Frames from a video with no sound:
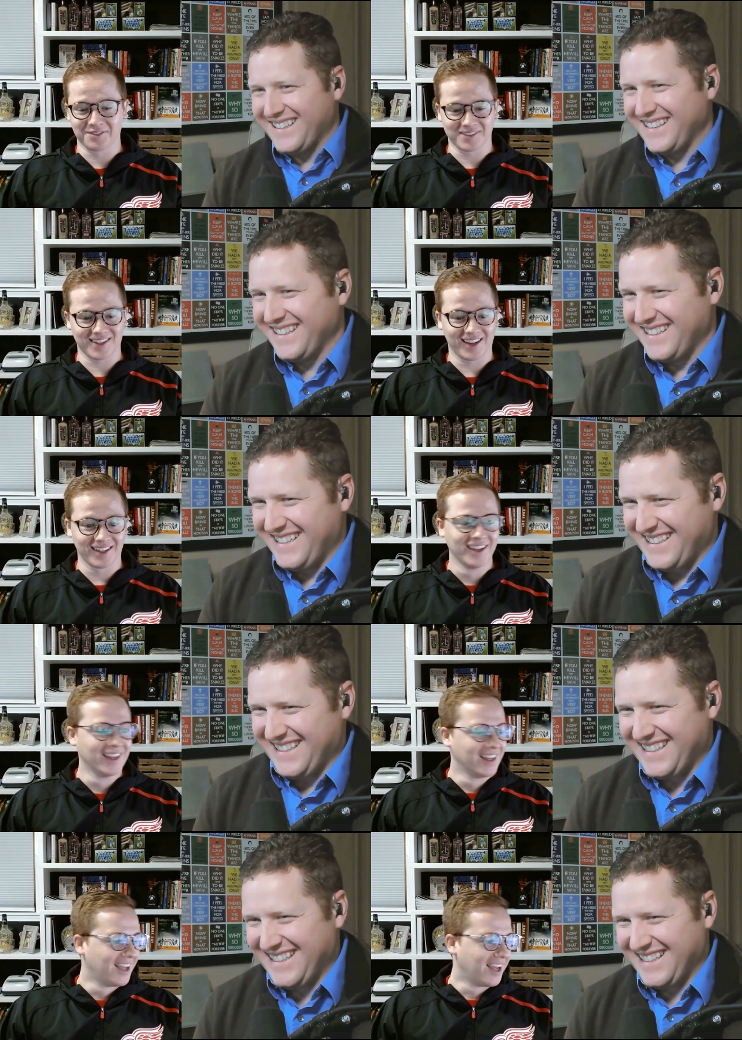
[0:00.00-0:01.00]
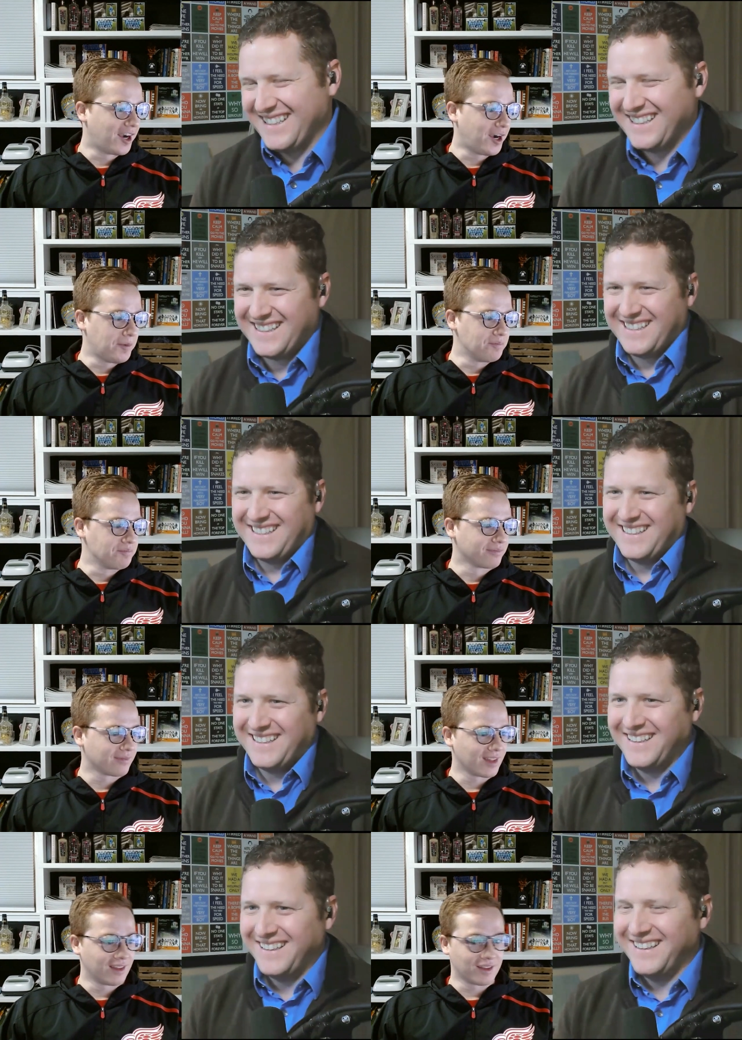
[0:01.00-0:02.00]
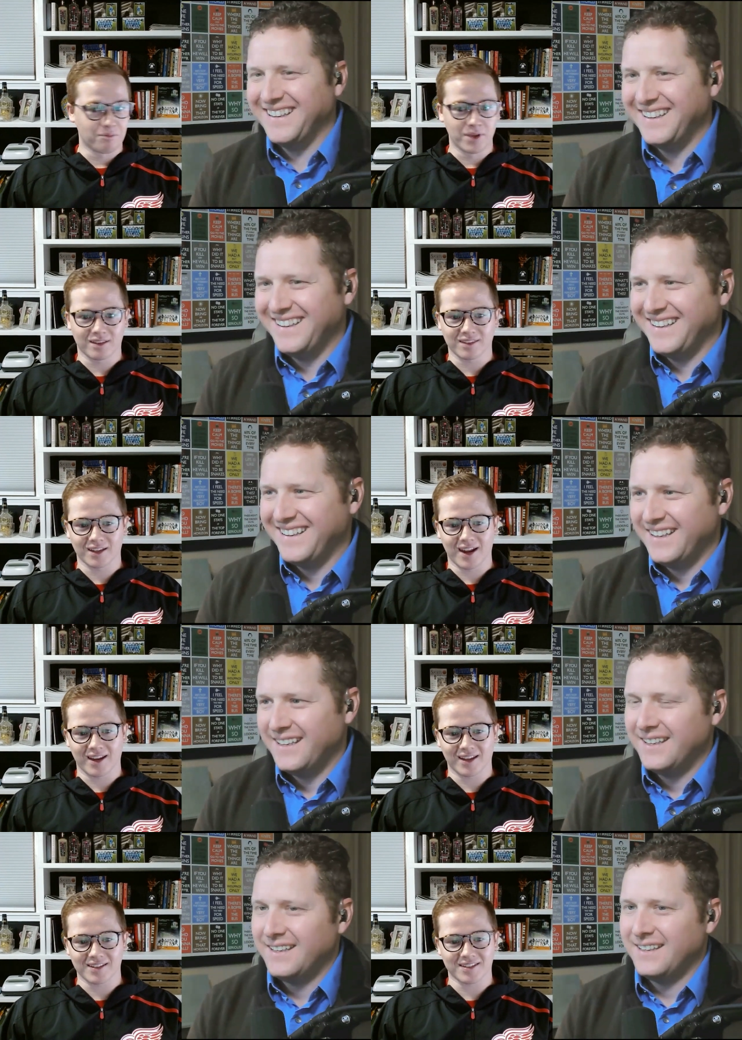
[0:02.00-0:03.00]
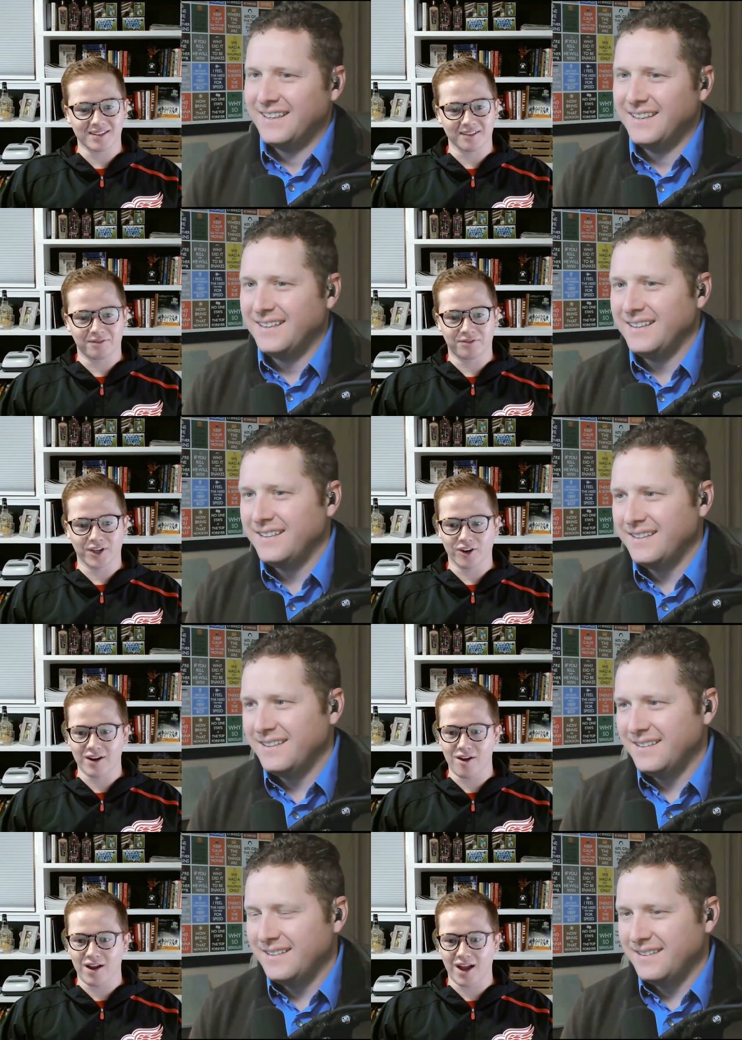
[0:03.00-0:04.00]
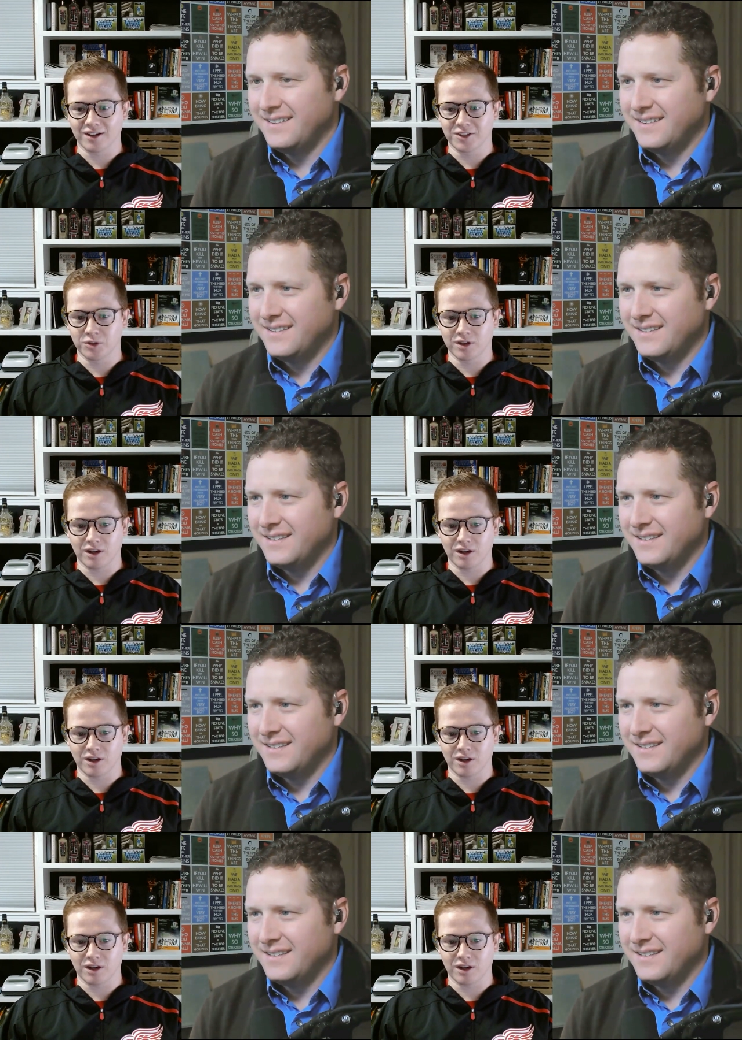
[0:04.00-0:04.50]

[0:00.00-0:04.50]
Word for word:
Speaker 1: tough saying. Um, the, big thing, I guess, figuring out how to do it